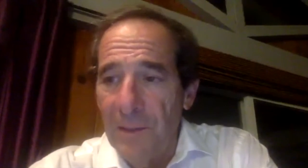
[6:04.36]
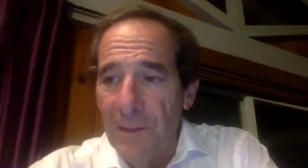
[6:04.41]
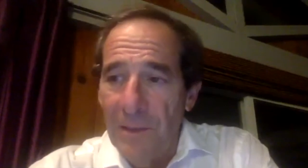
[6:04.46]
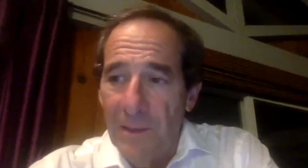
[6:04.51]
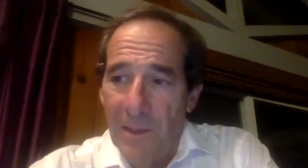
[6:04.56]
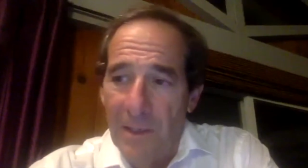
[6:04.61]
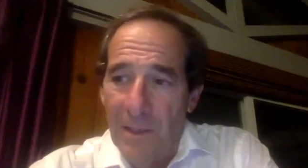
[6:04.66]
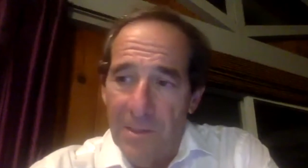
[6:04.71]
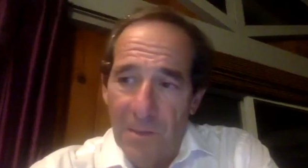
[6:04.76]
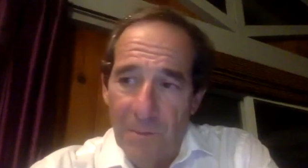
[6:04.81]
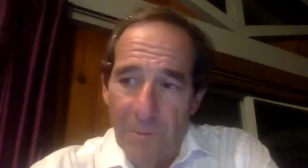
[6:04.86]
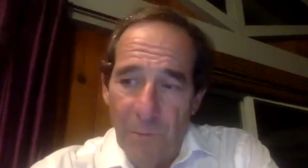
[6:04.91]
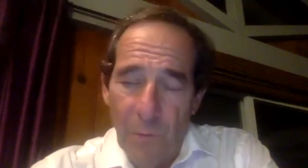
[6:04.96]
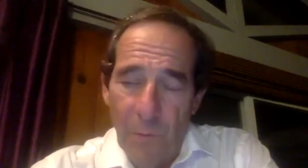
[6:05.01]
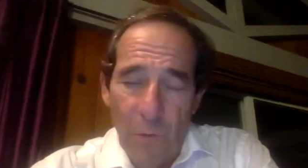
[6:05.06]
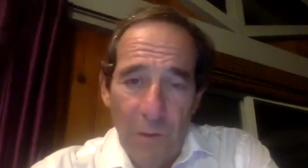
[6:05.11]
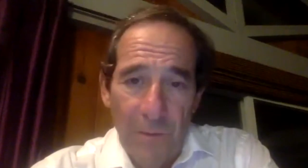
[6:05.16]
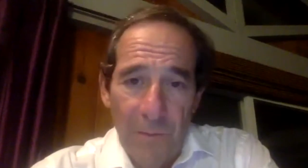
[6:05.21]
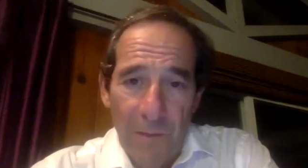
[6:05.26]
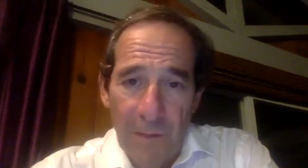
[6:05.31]
as a
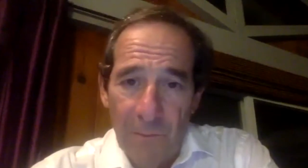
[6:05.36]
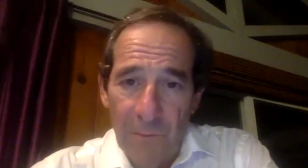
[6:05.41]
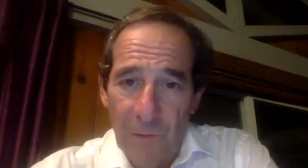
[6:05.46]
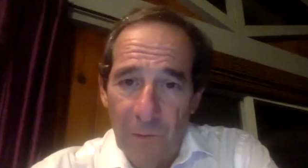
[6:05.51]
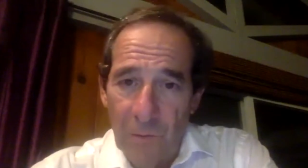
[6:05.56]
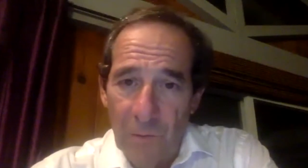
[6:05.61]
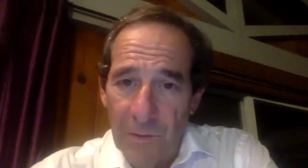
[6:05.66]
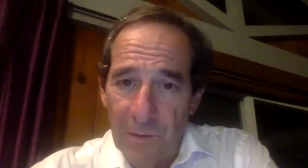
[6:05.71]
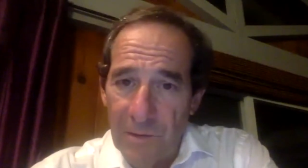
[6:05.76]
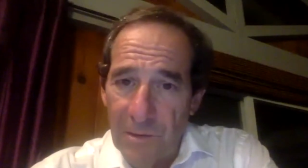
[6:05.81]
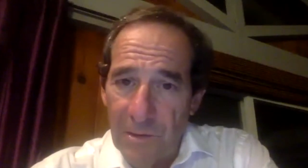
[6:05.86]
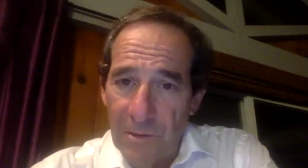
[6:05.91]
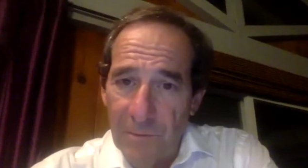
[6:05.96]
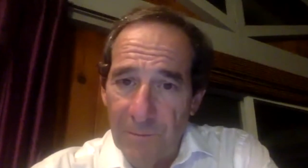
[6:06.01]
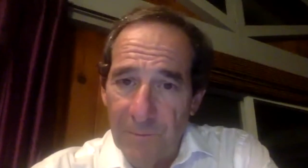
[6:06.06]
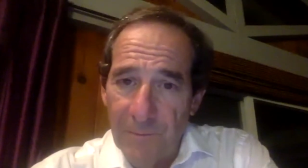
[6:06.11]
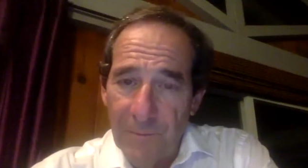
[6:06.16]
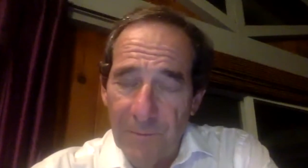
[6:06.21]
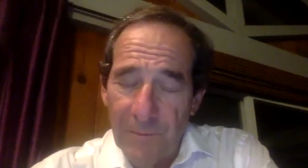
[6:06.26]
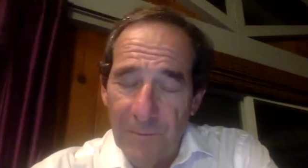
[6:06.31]
board member with
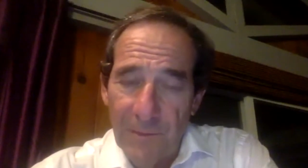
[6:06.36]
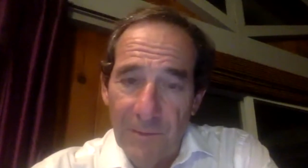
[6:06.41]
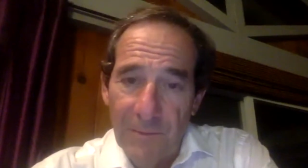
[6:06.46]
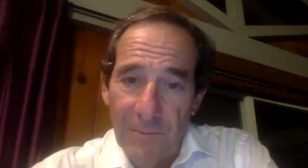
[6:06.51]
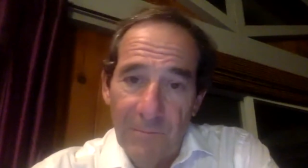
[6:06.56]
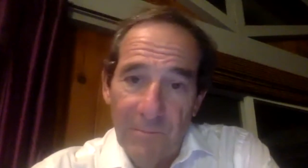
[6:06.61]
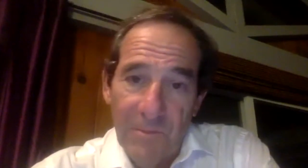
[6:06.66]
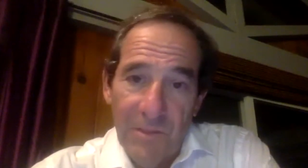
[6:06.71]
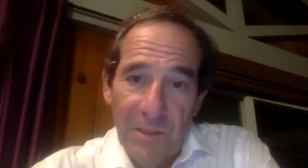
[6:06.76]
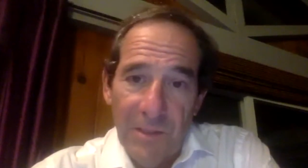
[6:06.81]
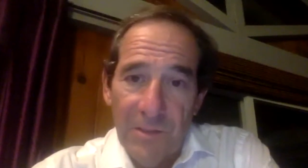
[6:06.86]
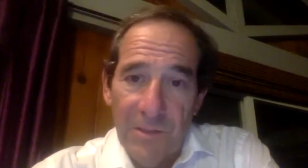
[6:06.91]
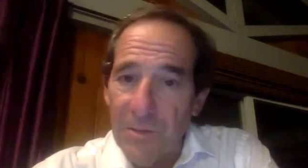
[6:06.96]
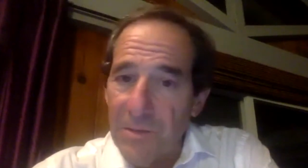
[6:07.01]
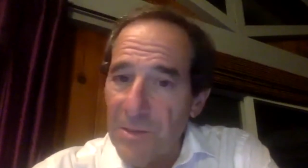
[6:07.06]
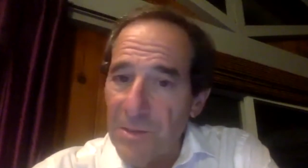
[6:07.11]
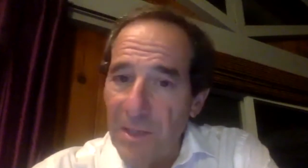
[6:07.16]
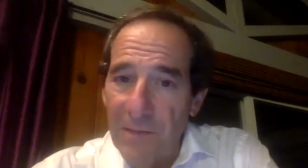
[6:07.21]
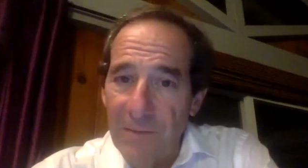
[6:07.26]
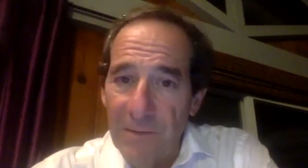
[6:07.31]
6 or
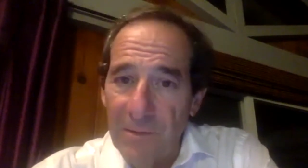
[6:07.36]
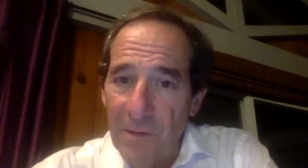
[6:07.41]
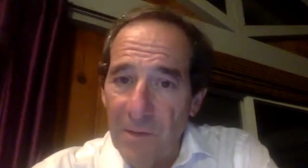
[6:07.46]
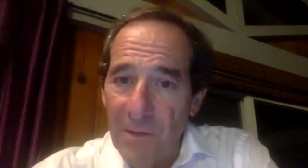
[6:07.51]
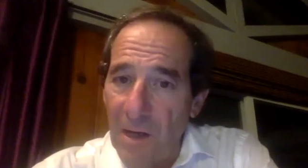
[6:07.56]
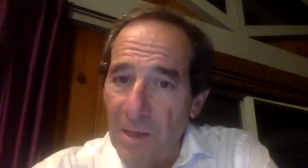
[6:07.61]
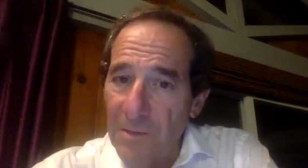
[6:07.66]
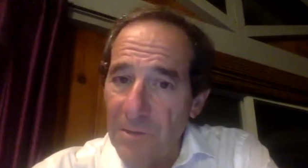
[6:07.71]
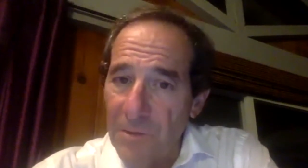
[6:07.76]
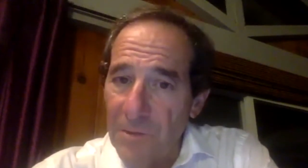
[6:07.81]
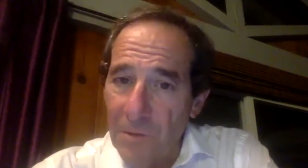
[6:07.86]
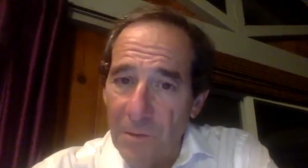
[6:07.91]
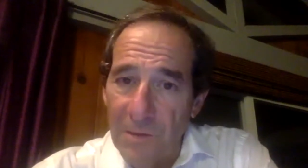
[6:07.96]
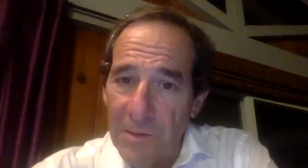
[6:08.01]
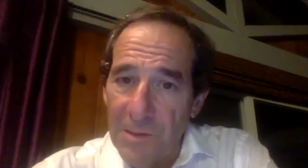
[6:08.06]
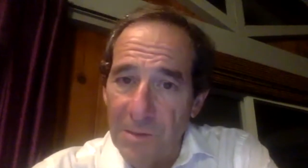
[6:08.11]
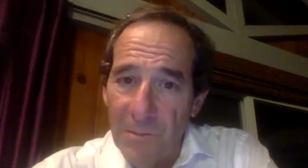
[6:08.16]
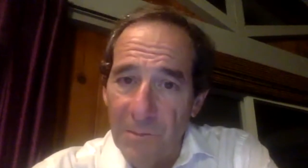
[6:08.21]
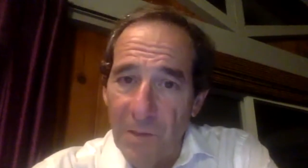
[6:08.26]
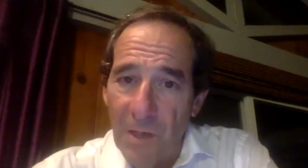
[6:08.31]
7
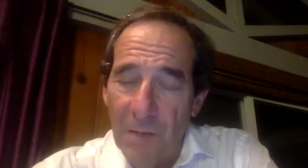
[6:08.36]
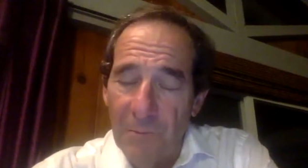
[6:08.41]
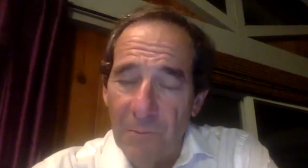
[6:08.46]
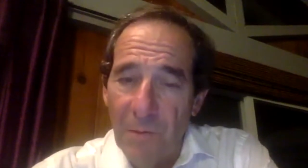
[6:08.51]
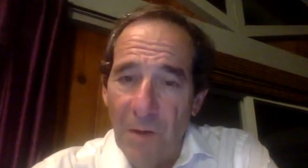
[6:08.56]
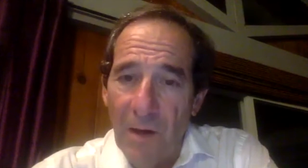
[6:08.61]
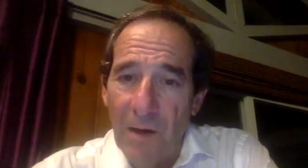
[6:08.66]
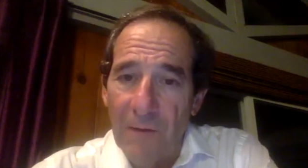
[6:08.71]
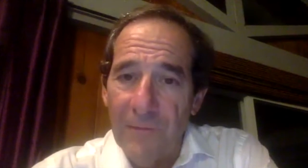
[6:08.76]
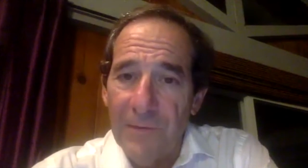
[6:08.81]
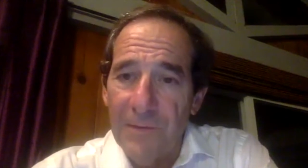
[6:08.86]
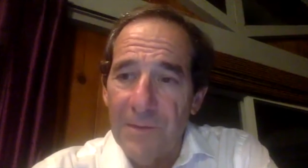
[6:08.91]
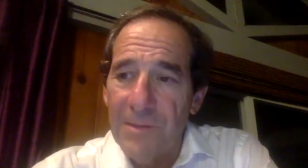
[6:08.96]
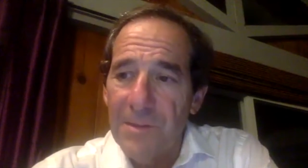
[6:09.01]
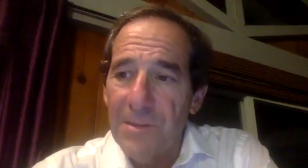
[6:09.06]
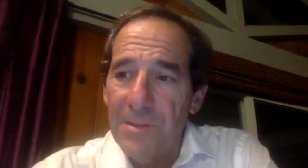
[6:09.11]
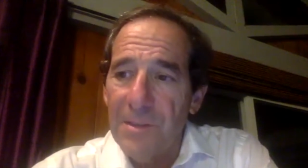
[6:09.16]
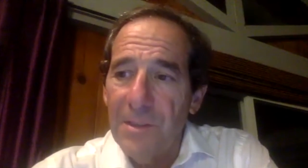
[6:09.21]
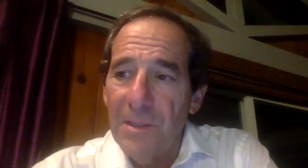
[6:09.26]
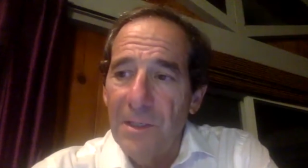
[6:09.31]
journalism
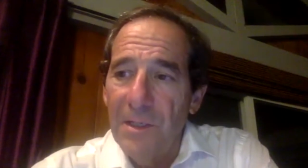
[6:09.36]
nonprofits.